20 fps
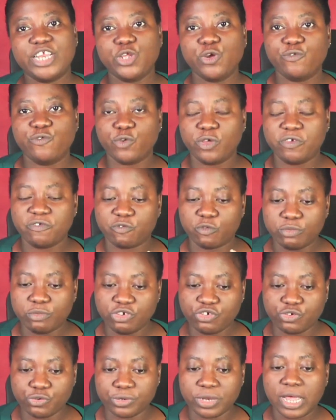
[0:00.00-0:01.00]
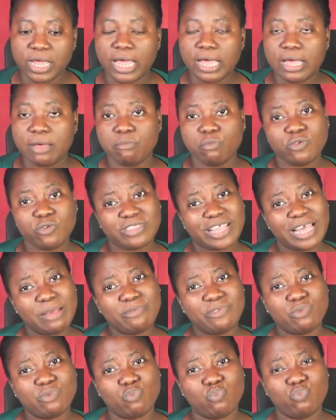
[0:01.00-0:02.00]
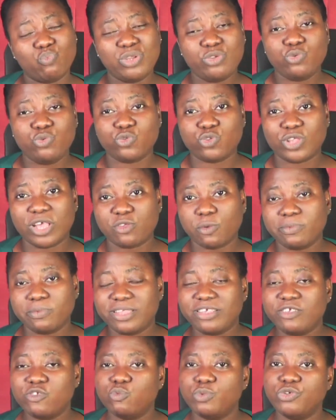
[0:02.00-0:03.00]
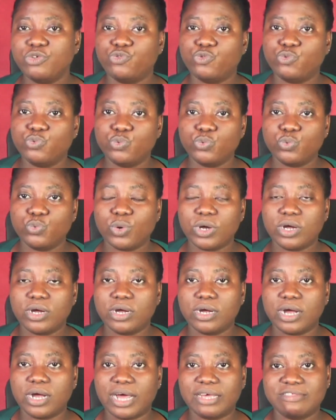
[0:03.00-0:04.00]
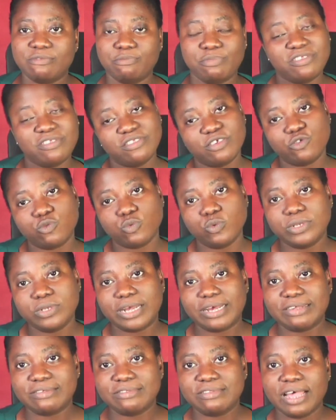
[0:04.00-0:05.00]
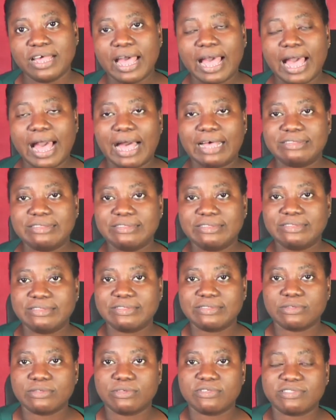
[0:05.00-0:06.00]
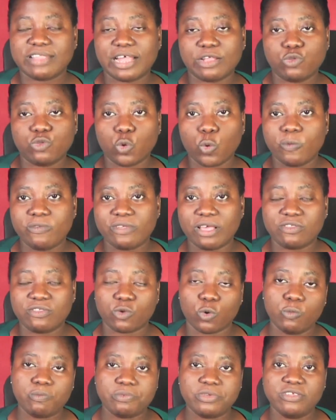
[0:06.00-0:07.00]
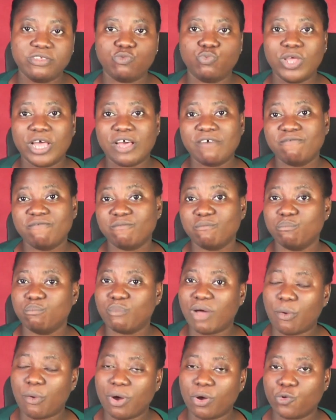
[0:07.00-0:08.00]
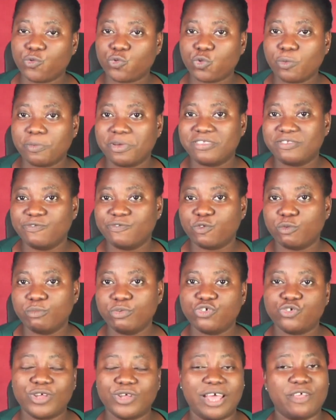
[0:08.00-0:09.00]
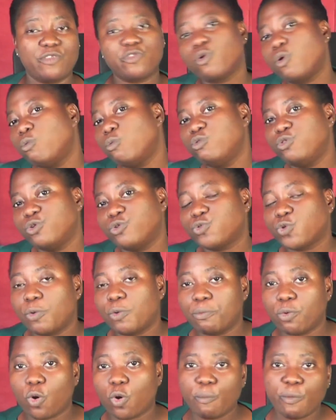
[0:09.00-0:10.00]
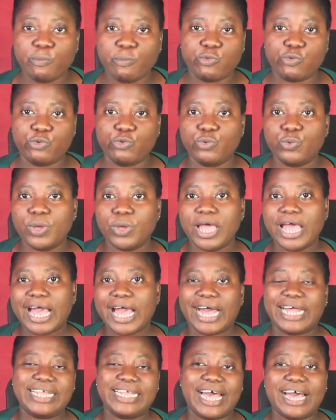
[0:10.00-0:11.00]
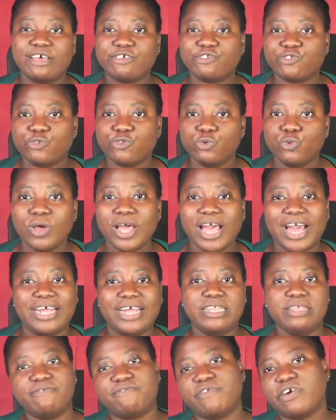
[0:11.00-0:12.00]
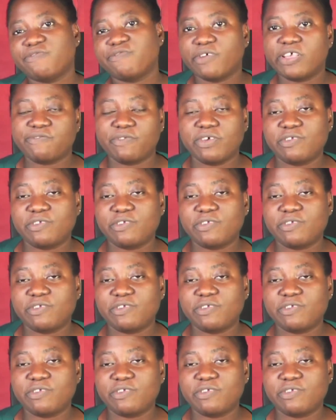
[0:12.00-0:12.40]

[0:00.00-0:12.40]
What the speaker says: any of your information. Most times, there are some things we do as business owners, as startups, as companies. We have our customers' information, and someone will just come up to you and ask you, and fast,